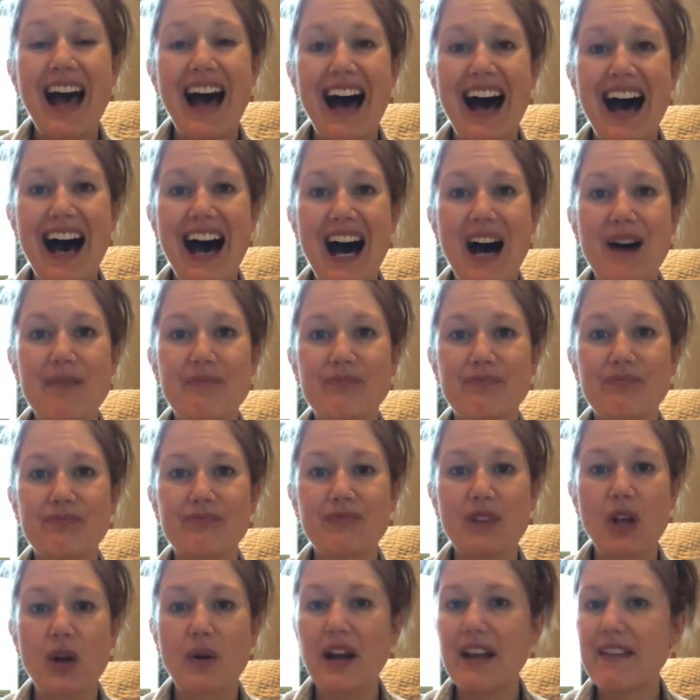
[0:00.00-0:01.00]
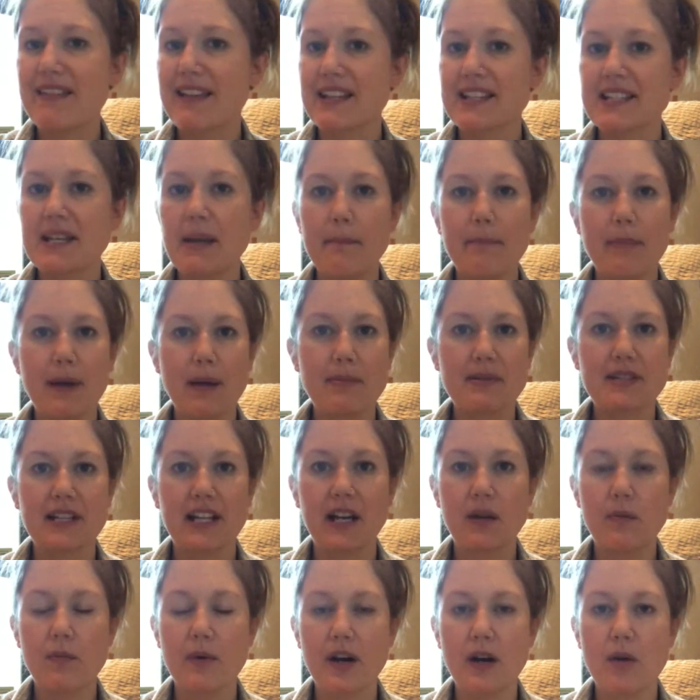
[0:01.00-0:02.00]
Okay, that's it.
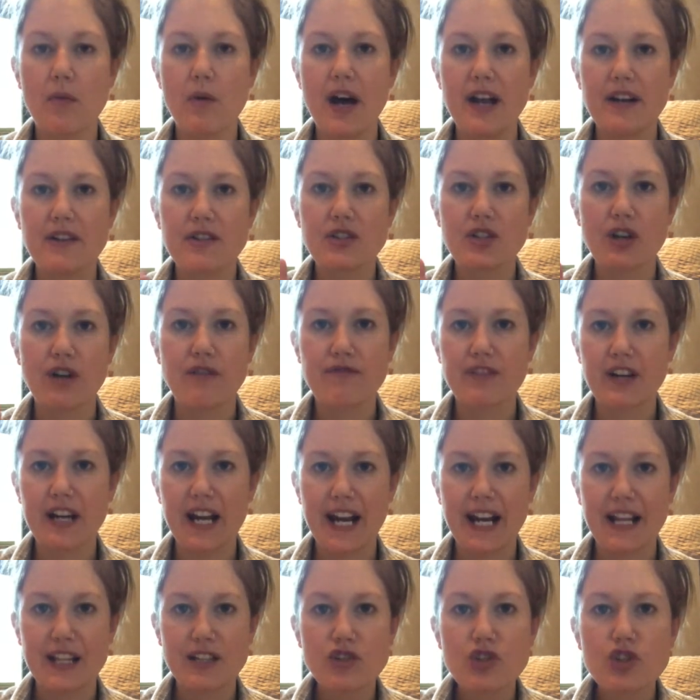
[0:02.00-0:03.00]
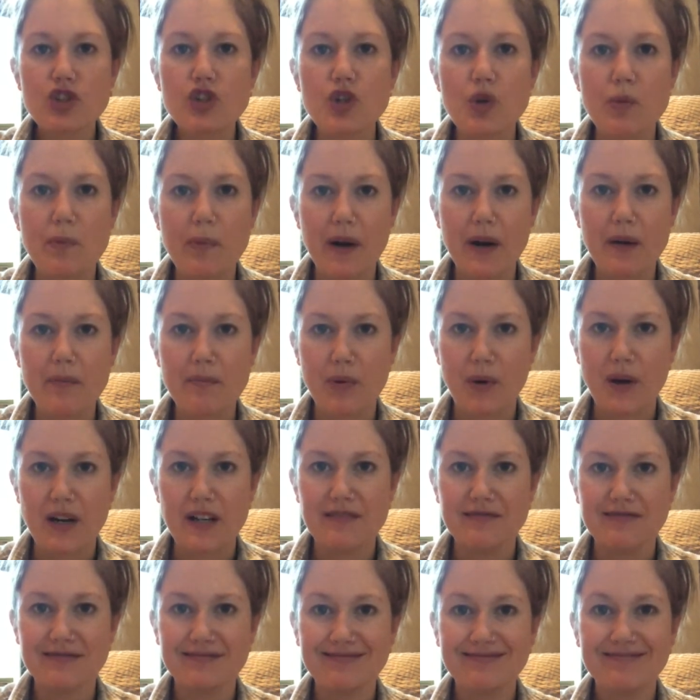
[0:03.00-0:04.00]
Babysitting 101. Don't forget it. Super
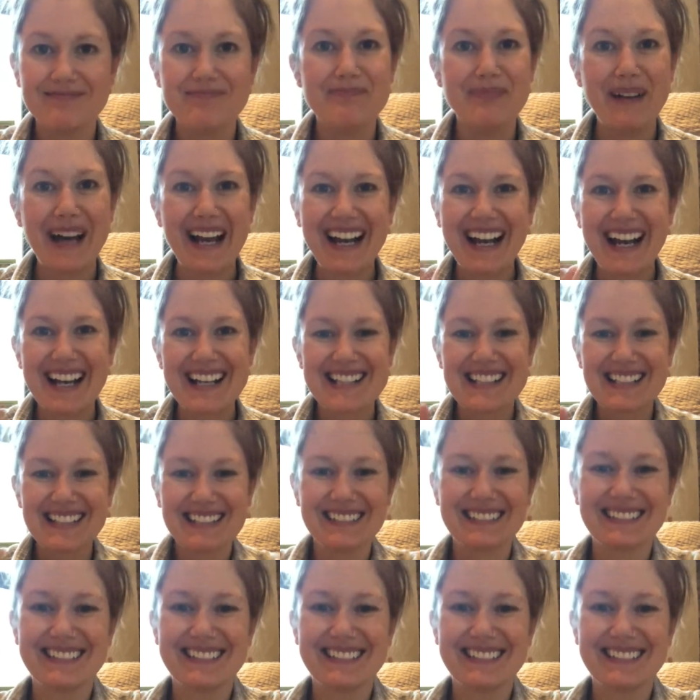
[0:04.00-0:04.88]
important. Bye, guys.